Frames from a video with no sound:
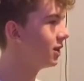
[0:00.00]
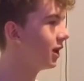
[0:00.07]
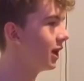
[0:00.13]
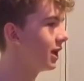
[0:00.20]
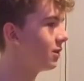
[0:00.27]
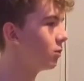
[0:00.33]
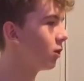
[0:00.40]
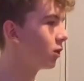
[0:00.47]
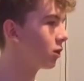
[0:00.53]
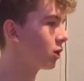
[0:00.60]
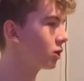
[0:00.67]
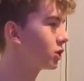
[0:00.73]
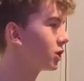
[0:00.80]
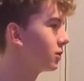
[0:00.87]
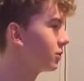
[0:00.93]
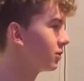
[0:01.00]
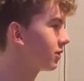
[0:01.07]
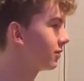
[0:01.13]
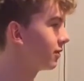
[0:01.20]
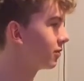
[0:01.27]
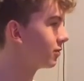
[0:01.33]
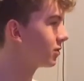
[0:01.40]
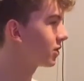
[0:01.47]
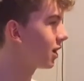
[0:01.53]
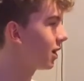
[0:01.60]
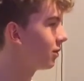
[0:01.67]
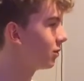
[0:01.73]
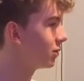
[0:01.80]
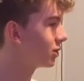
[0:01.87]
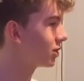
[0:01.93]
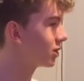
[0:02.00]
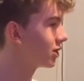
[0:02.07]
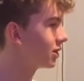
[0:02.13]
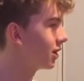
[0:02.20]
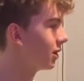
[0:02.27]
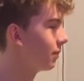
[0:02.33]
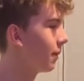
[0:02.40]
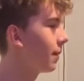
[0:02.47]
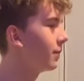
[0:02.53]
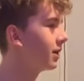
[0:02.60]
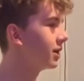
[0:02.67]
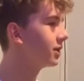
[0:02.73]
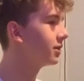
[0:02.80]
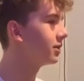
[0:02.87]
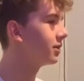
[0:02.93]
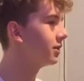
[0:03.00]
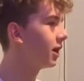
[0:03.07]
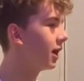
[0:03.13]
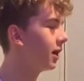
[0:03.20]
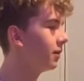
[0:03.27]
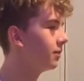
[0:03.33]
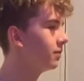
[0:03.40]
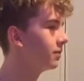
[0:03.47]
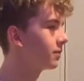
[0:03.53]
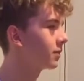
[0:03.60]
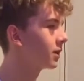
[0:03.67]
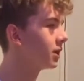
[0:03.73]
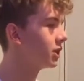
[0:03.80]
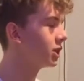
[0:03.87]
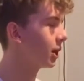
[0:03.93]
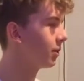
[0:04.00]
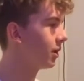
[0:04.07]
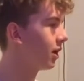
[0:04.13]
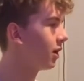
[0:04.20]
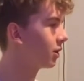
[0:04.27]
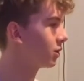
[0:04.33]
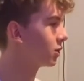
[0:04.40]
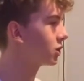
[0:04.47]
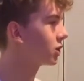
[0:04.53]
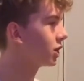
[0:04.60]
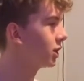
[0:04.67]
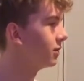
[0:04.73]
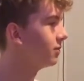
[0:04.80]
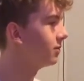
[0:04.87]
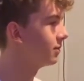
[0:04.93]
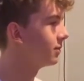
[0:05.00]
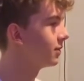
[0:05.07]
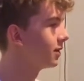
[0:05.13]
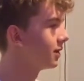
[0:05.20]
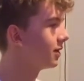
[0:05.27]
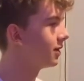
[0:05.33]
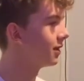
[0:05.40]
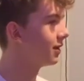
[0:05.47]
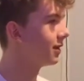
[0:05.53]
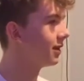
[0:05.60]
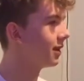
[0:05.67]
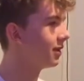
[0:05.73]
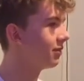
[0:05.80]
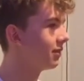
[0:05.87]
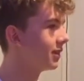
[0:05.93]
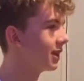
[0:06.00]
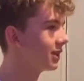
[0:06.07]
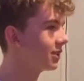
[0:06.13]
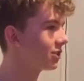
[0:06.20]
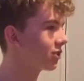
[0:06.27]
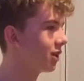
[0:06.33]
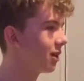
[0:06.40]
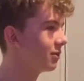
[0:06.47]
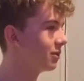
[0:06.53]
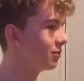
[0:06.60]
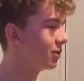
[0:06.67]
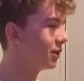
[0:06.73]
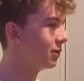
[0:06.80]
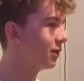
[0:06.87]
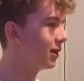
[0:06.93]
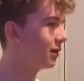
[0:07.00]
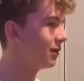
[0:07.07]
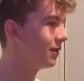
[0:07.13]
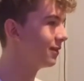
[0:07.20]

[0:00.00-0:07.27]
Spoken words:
a Ewok costume or something from Star Wars, just maybe a Jabba the Hutt costume. I think that describes him pretty well.